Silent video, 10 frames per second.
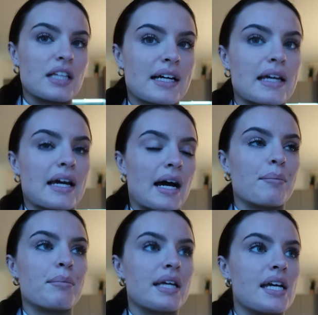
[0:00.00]
like it
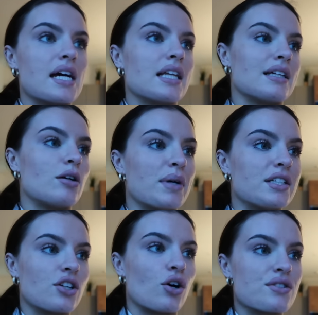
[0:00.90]
can be a little
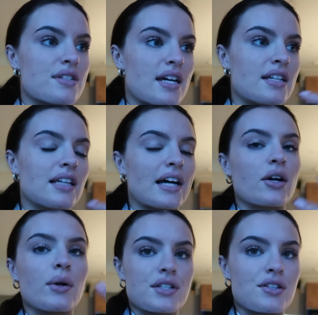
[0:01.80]
bit daunting, like
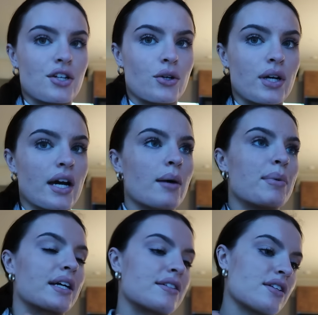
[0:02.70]
going into the new year,
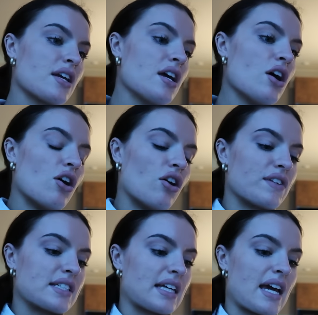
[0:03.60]
because
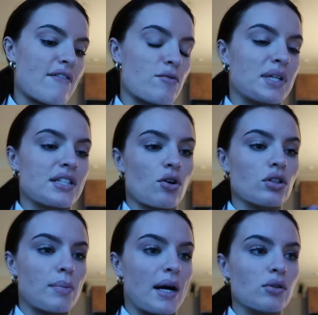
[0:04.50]
obviously everybody's
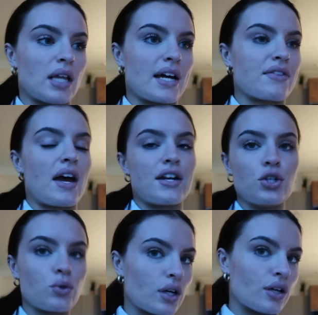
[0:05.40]
all about like their
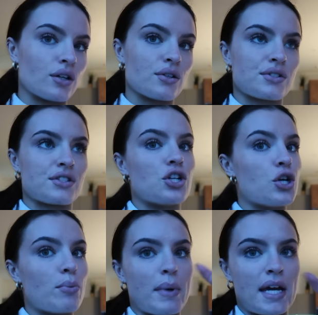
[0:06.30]
new goals,
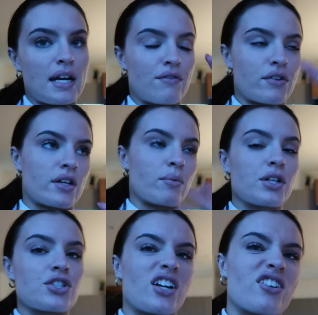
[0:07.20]
new me and everything, which I